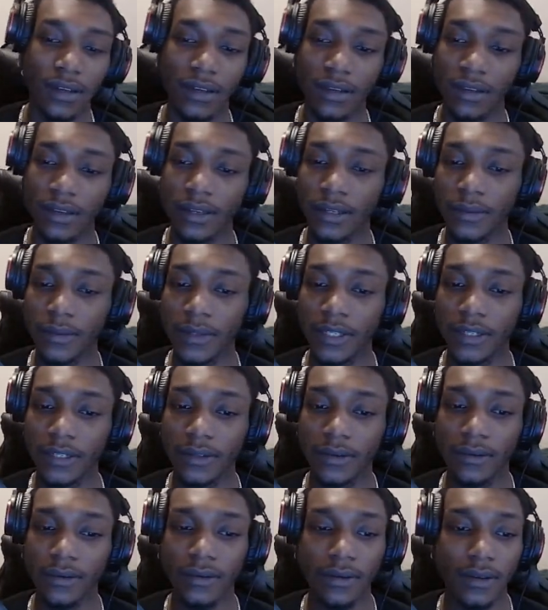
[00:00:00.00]
here we
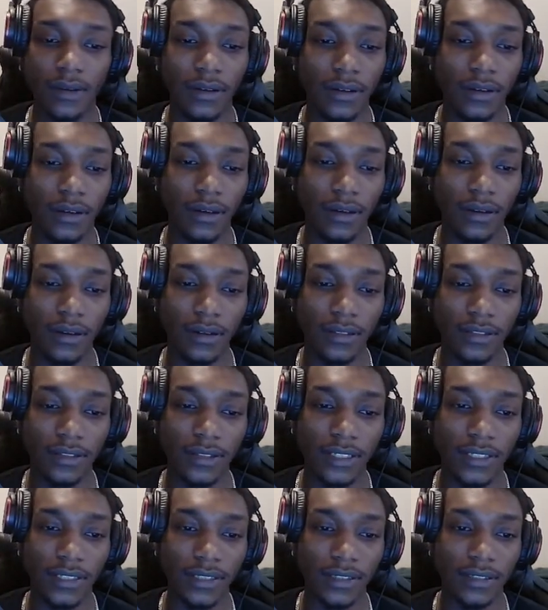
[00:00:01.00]
go. So
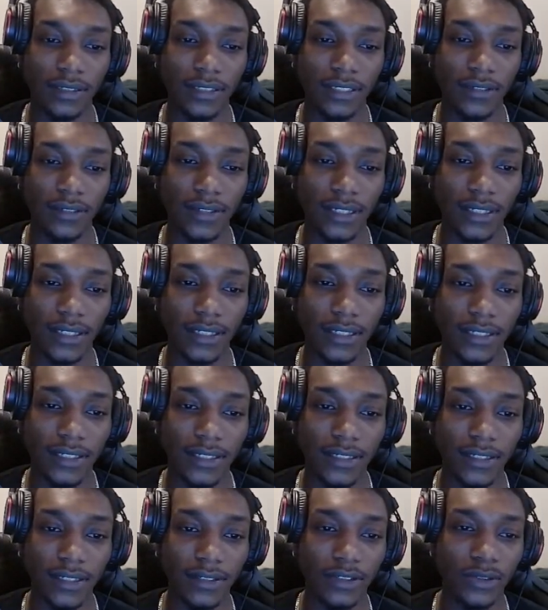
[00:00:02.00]
as you can see right
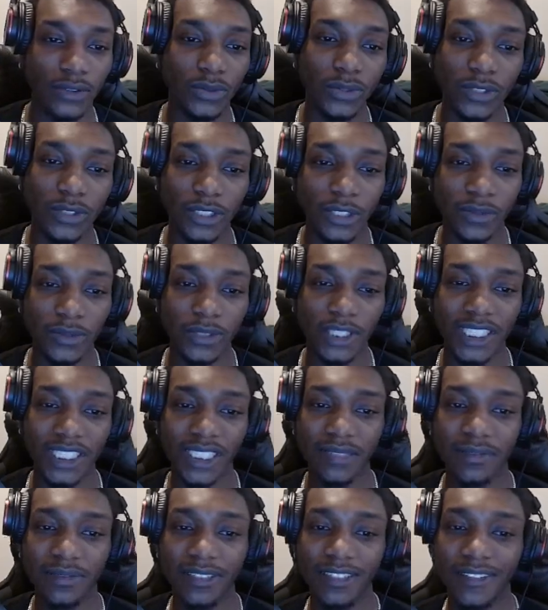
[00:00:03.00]
here, scores no
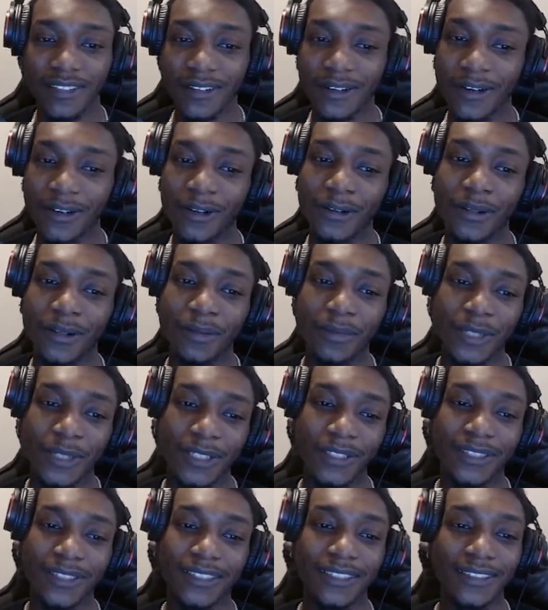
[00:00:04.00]
chips and all
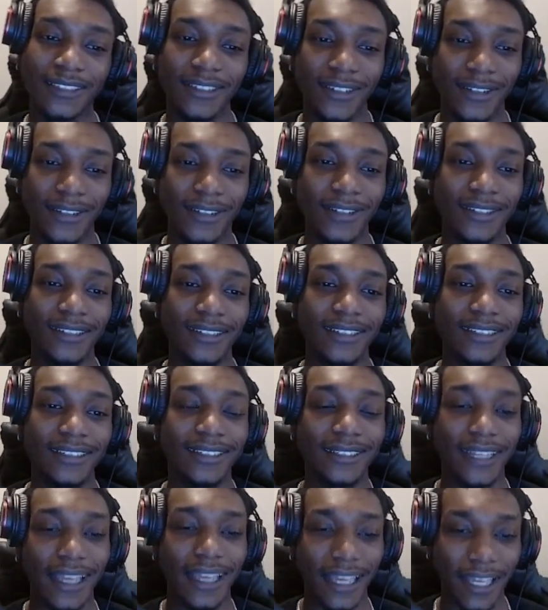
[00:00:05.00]
abilities are
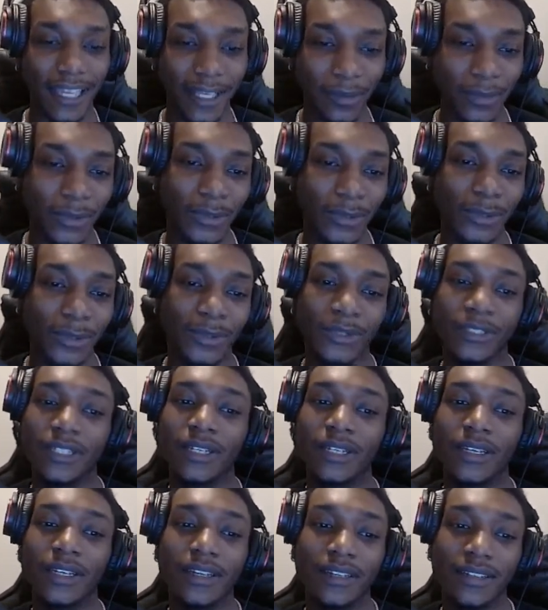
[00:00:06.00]
disabled.
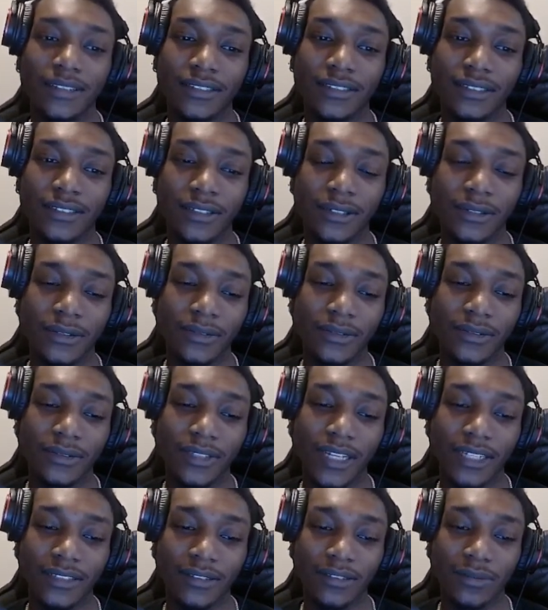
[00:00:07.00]
So
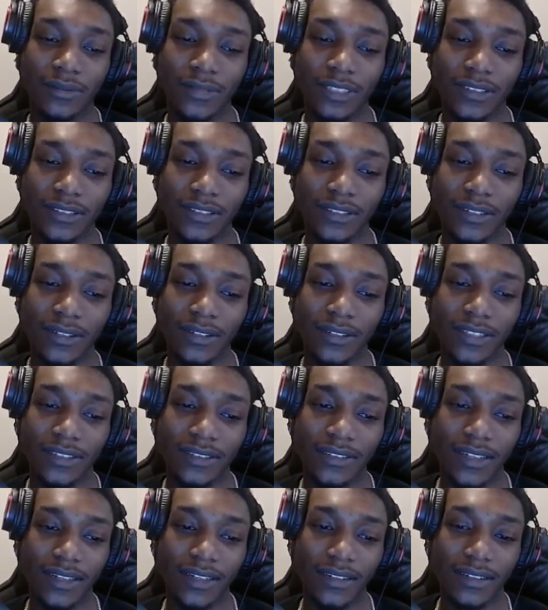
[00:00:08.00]
that just means this card
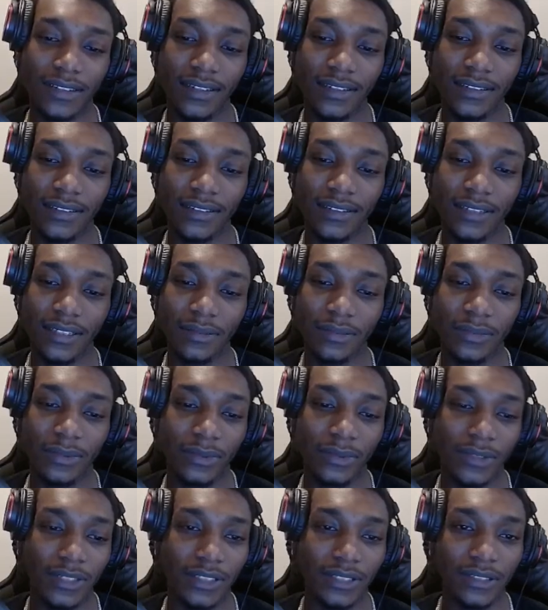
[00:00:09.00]
is not gonna get us any
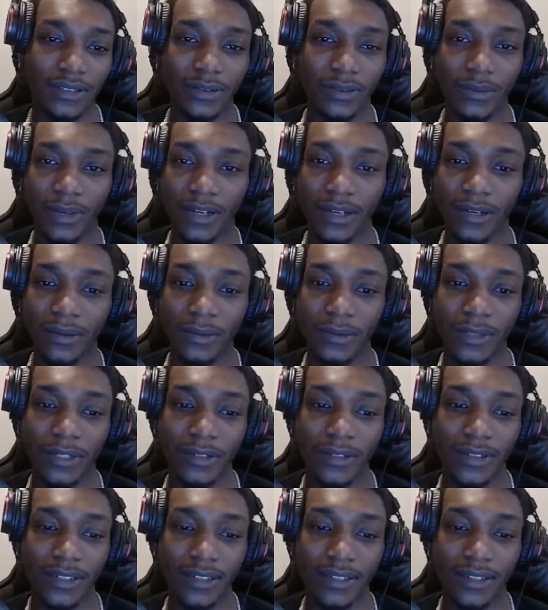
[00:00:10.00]
points while we're